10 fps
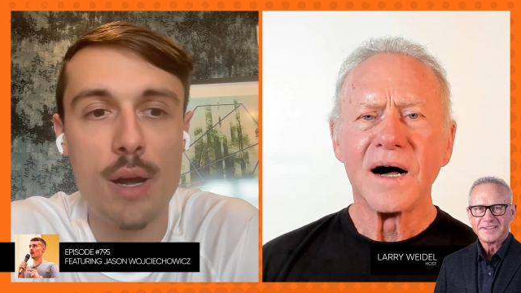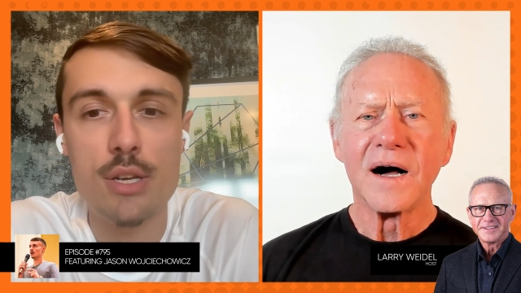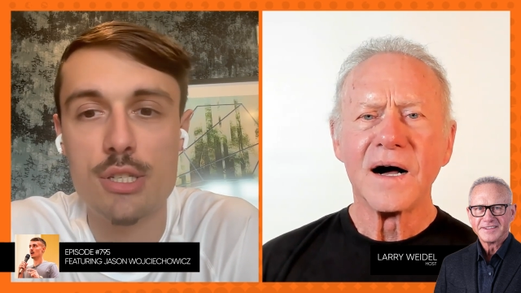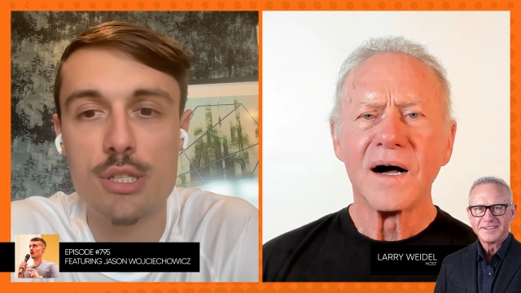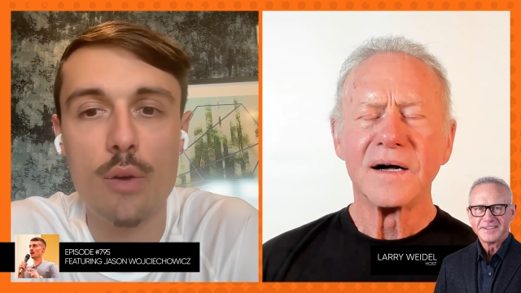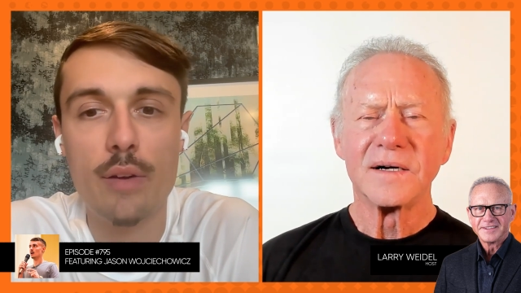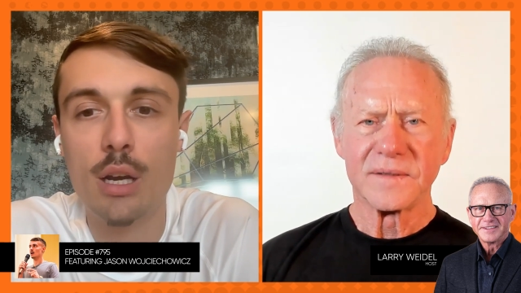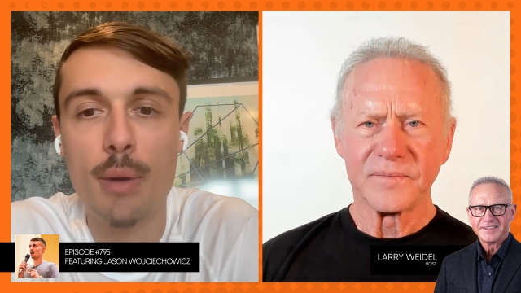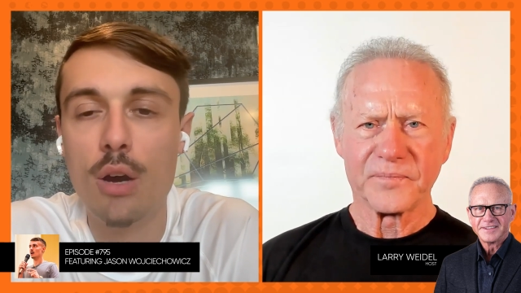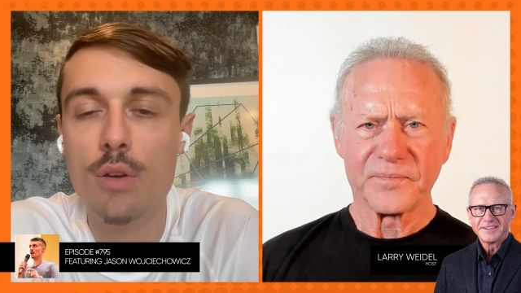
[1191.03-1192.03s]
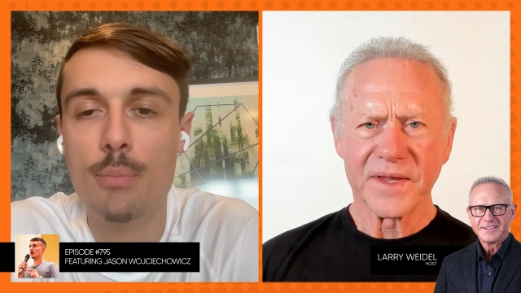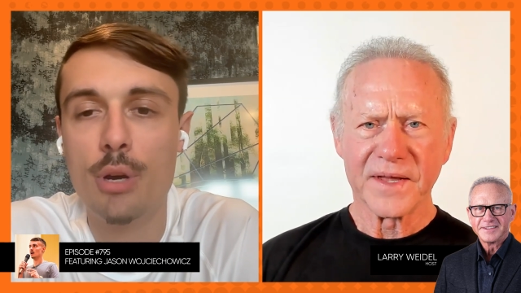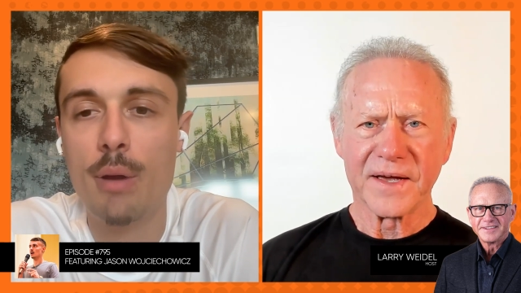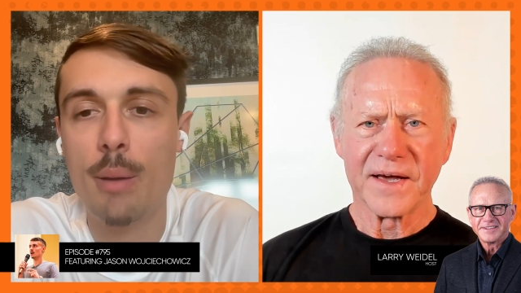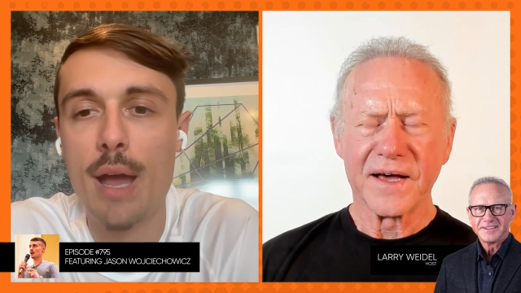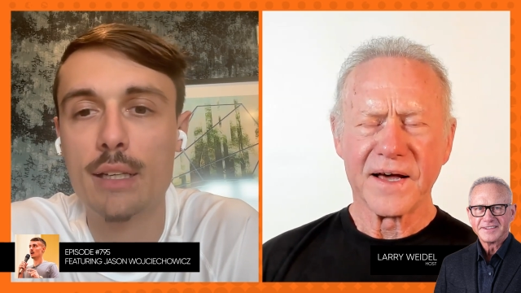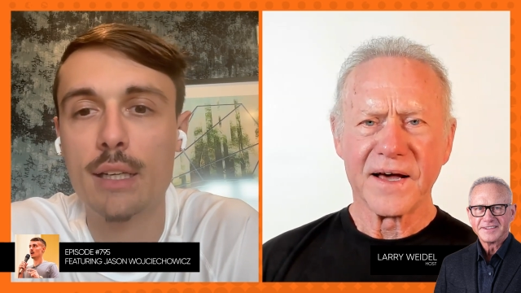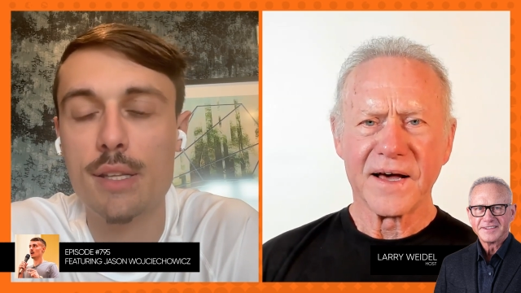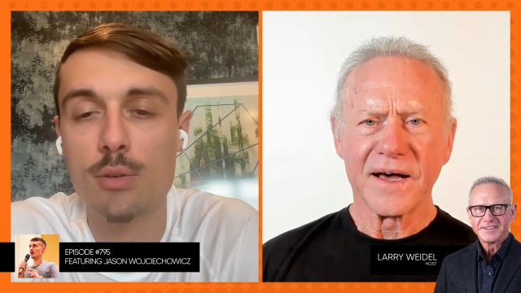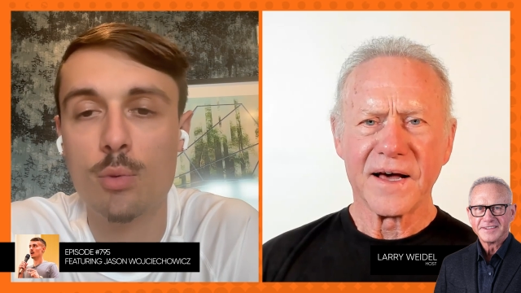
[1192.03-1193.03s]
Speaker 1: by just going out on my own and putting my back
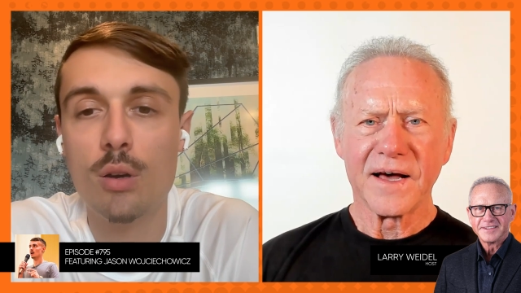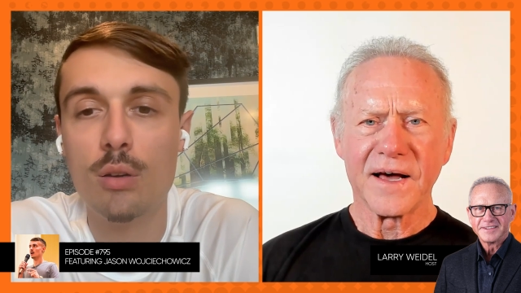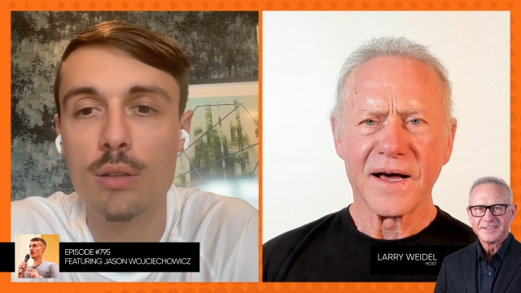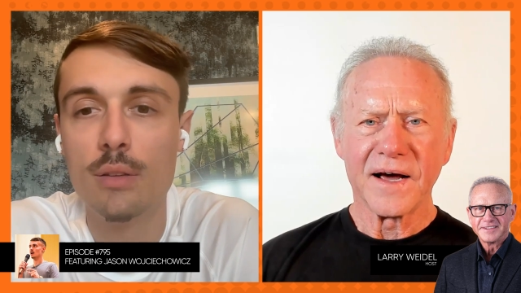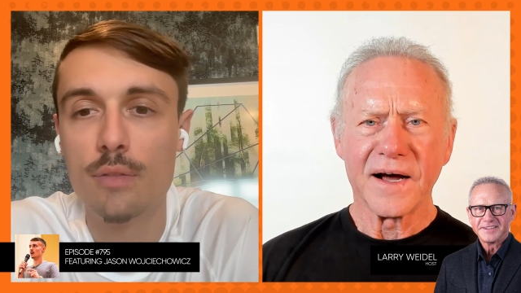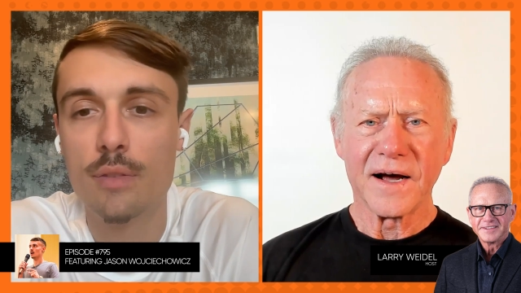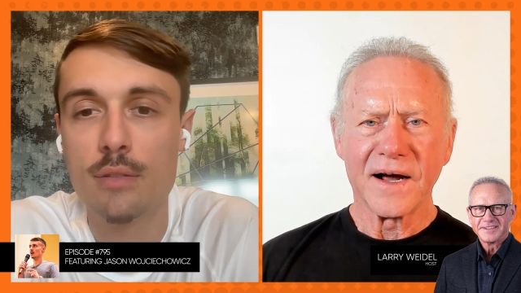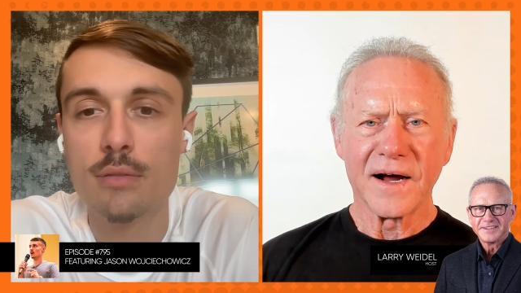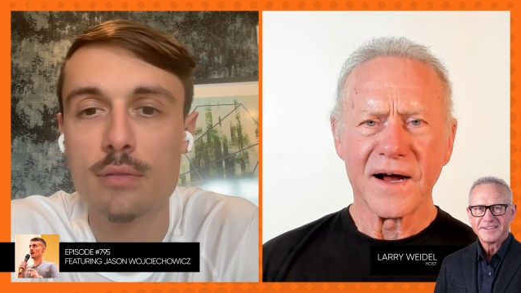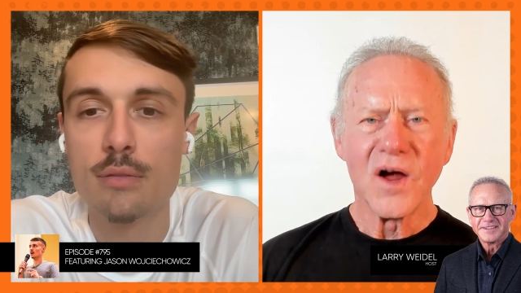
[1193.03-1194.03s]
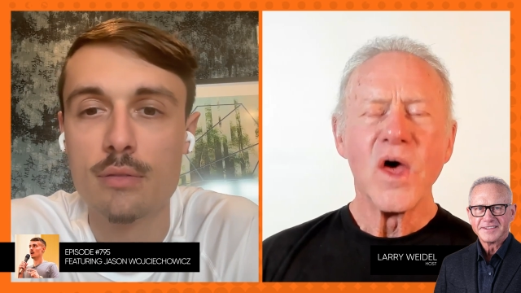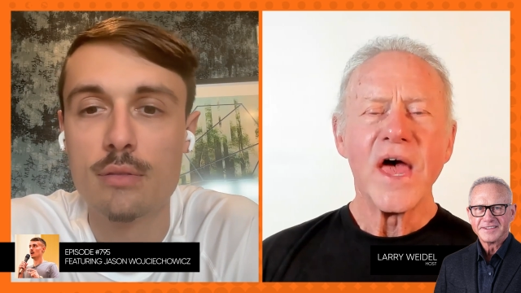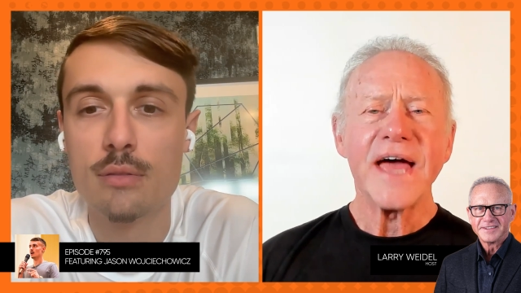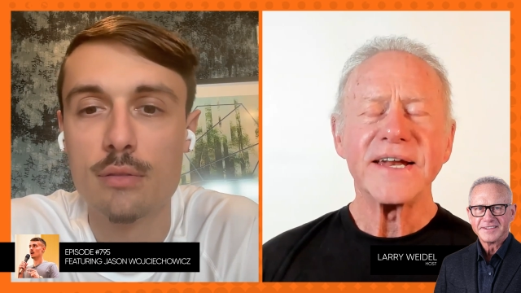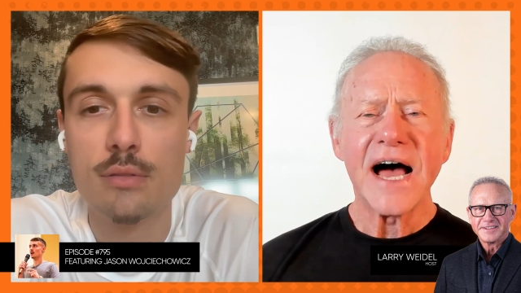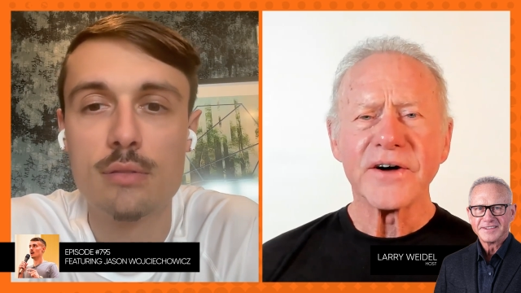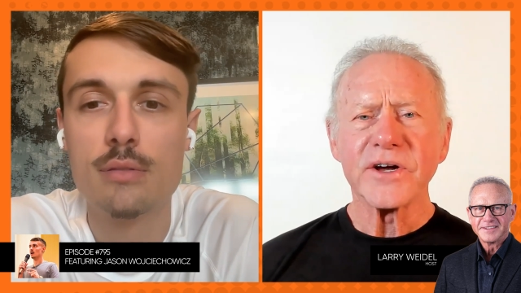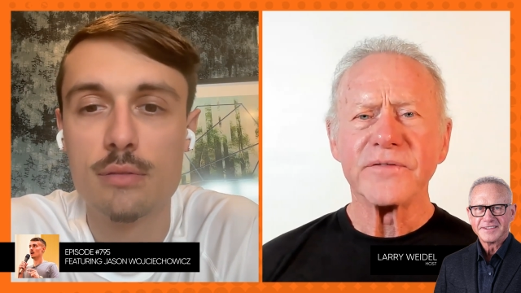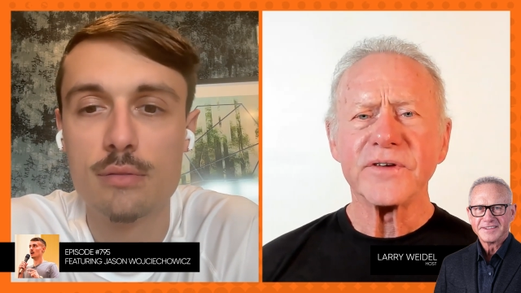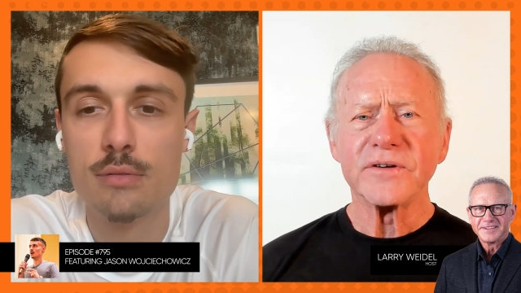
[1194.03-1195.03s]
against the wall.
Speaker 2: And now
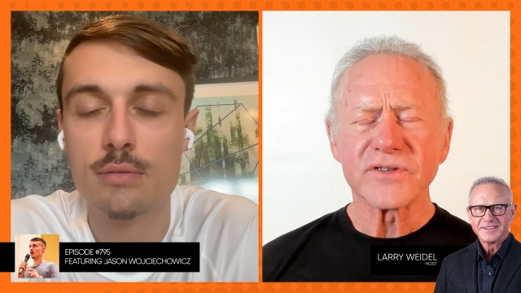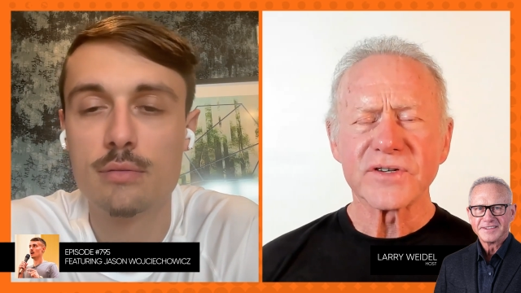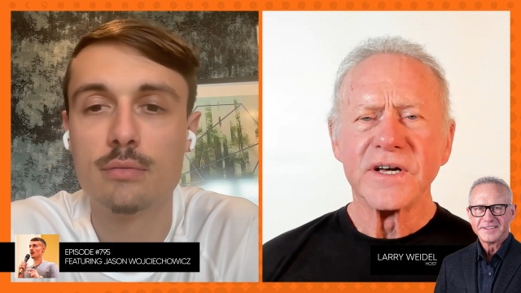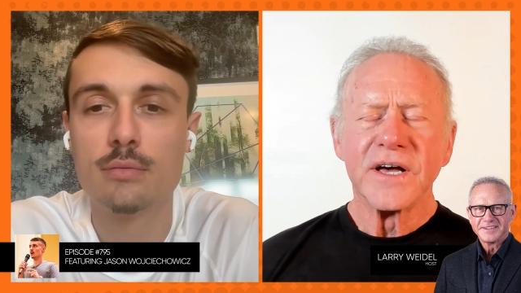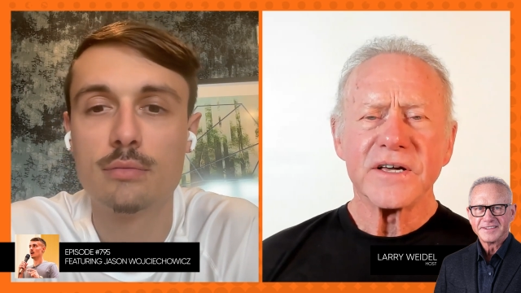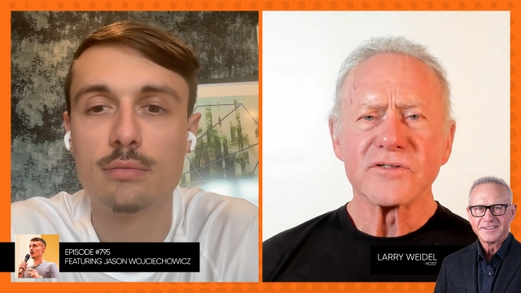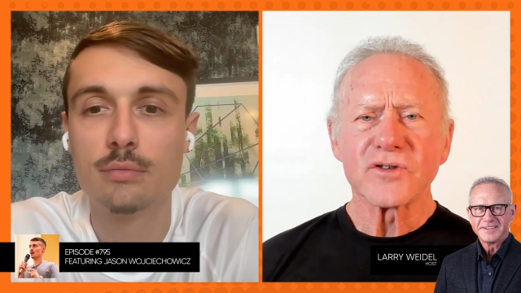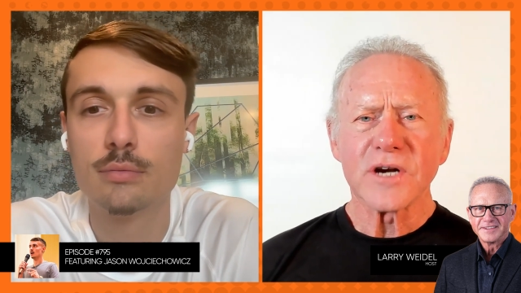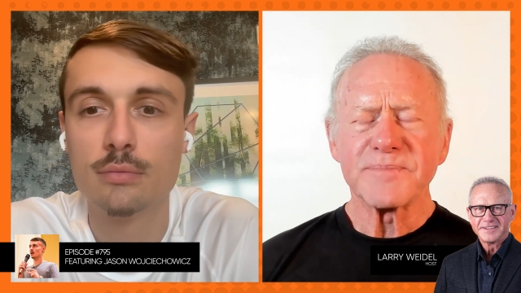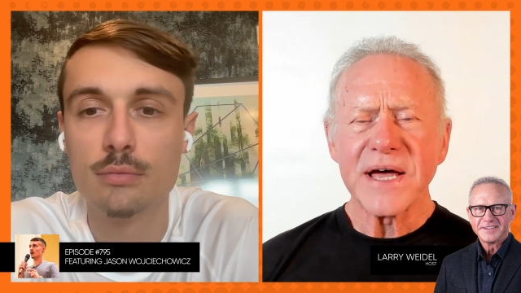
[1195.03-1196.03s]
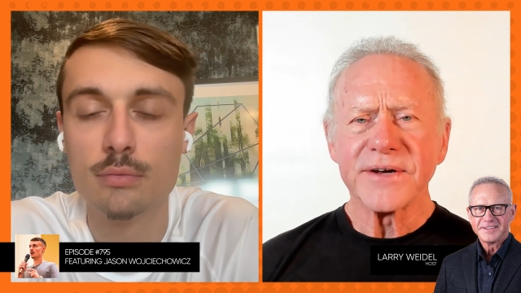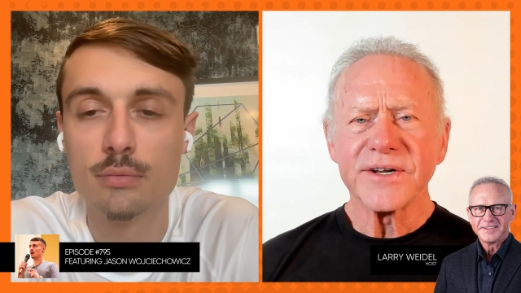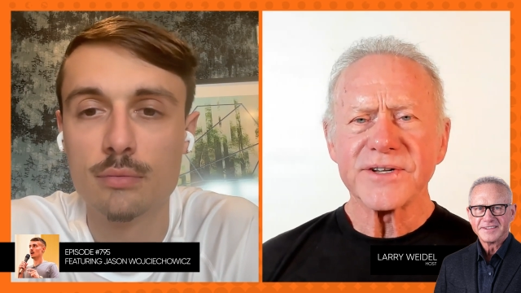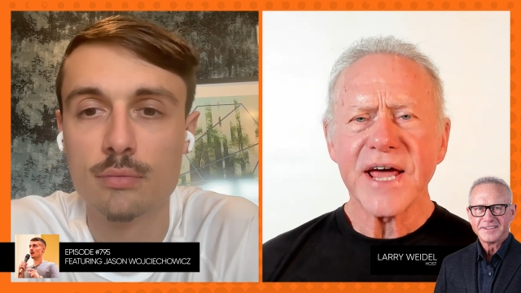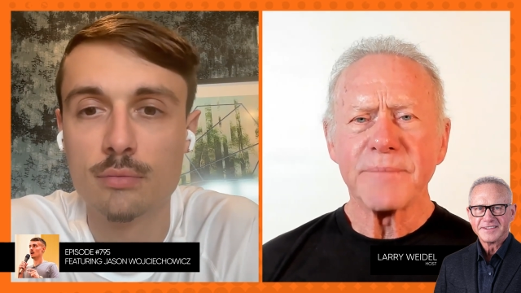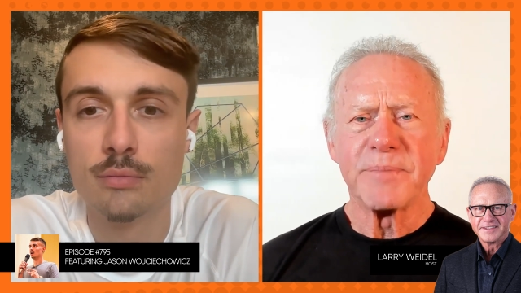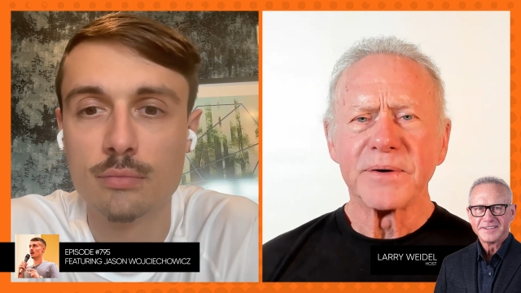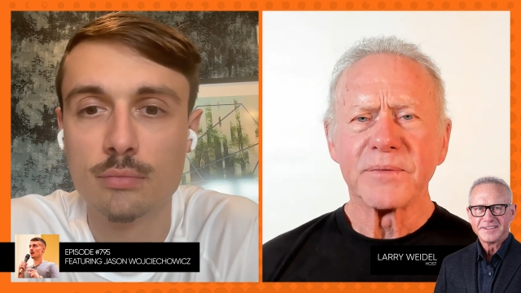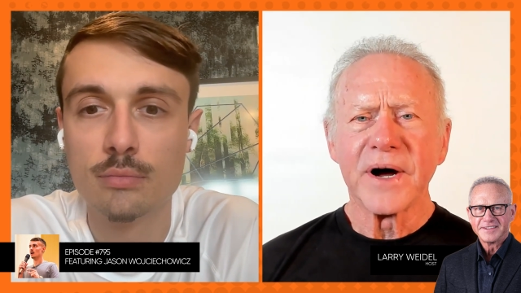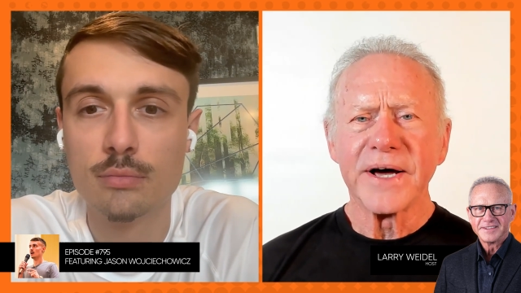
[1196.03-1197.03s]
you've, you've, you flip down to
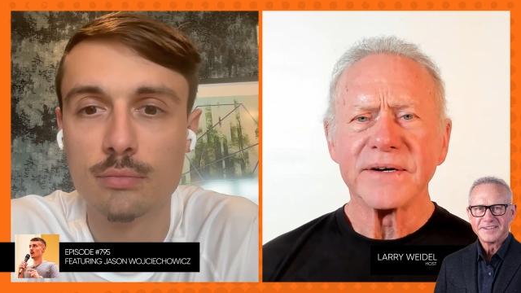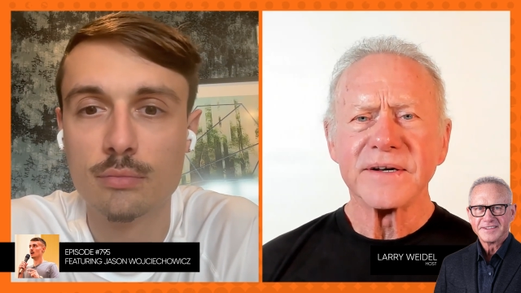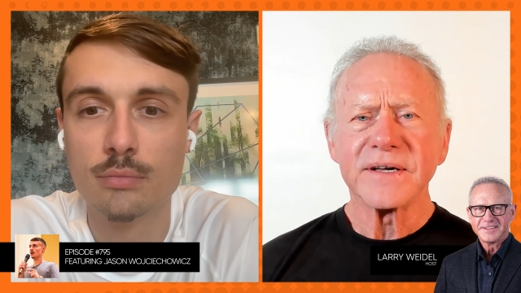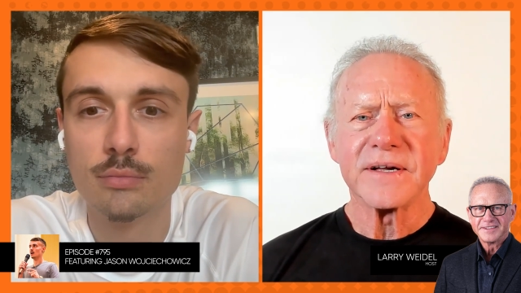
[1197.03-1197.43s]
Tampa, right?